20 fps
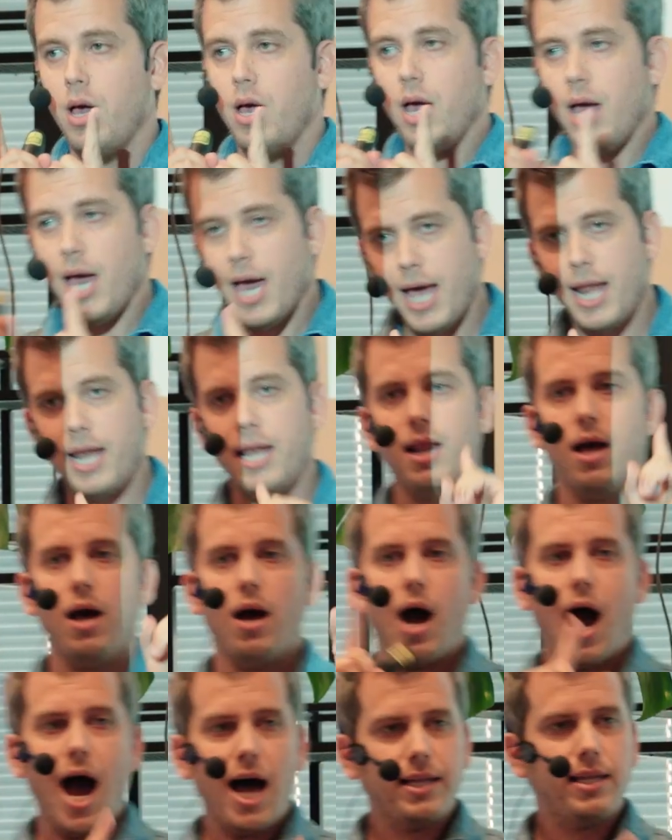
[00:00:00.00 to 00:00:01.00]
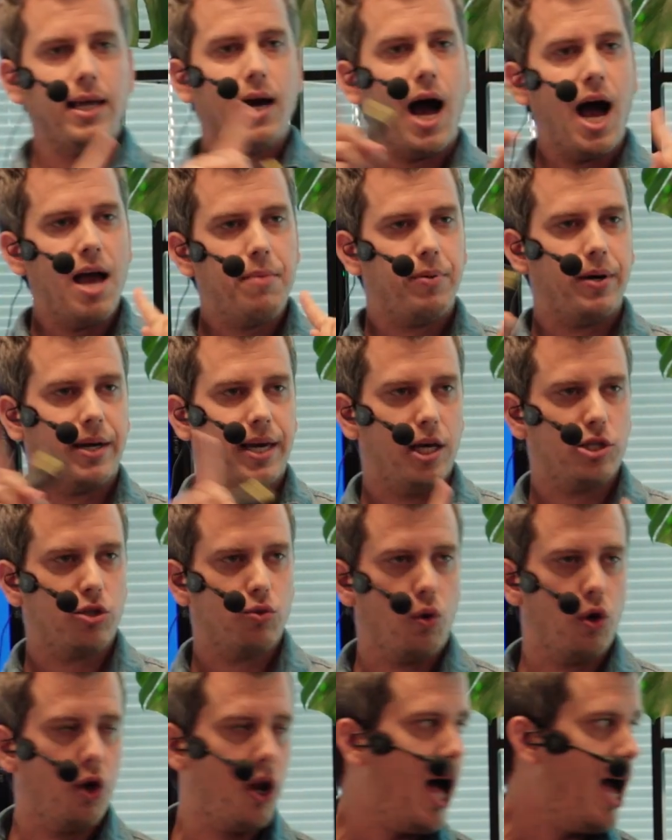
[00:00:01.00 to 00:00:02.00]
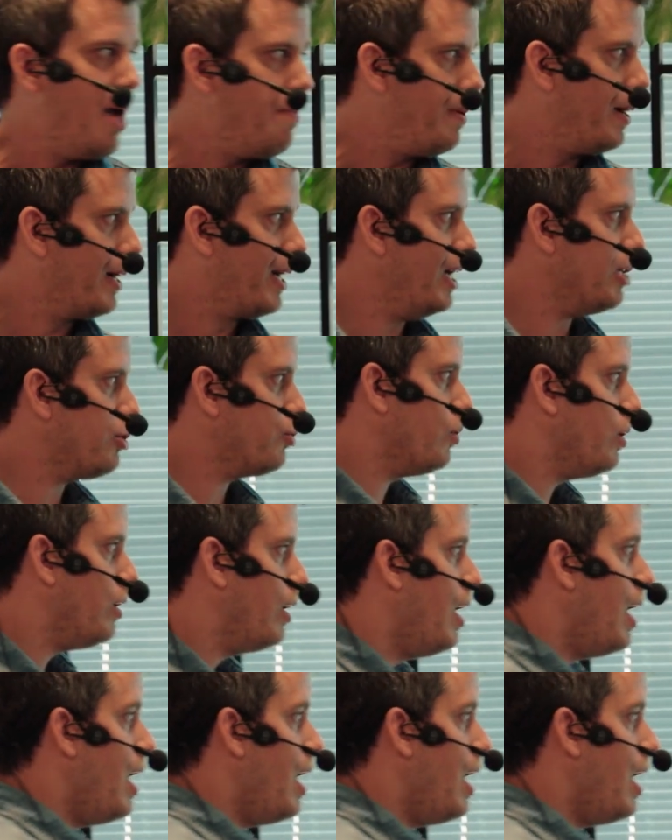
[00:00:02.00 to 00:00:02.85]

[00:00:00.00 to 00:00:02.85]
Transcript: and other hyper casual and hyper casual.